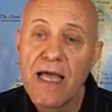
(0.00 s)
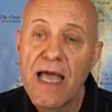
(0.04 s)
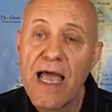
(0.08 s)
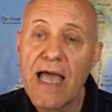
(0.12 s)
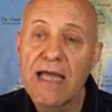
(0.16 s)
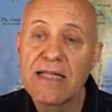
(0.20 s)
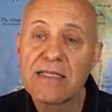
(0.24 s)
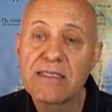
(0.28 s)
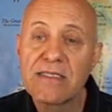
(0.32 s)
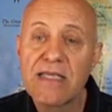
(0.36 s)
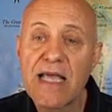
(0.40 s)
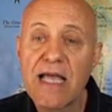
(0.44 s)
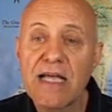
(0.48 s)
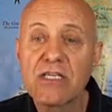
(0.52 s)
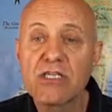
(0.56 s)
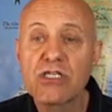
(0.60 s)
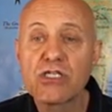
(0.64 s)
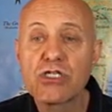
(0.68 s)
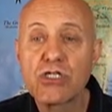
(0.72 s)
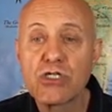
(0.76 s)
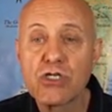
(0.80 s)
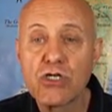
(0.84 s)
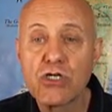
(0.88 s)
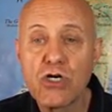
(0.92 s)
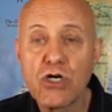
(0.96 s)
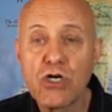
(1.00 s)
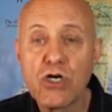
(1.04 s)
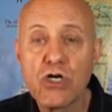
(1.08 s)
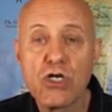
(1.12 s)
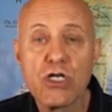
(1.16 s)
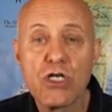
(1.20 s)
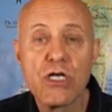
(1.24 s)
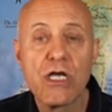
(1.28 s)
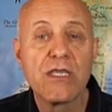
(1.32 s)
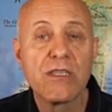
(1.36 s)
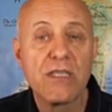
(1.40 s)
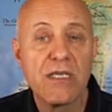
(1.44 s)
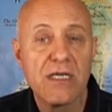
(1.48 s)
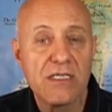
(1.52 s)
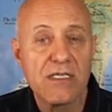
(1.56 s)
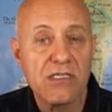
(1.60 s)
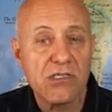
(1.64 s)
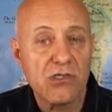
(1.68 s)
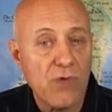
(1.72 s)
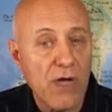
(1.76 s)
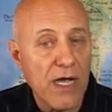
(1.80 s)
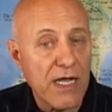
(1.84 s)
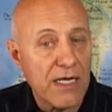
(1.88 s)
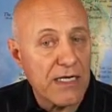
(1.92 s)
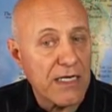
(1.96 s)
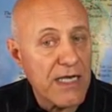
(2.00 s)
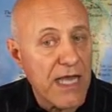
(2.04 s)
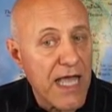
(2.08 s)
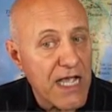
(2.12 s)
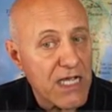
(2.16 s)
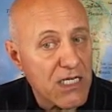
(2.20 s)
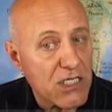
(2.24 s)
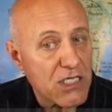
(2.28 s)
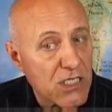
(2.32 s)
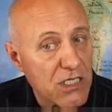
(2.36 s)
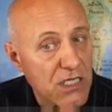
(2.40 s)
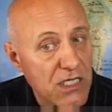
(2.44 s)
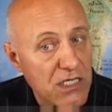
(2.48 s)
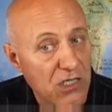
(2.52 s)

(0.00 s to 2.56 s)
and say, surely this great nation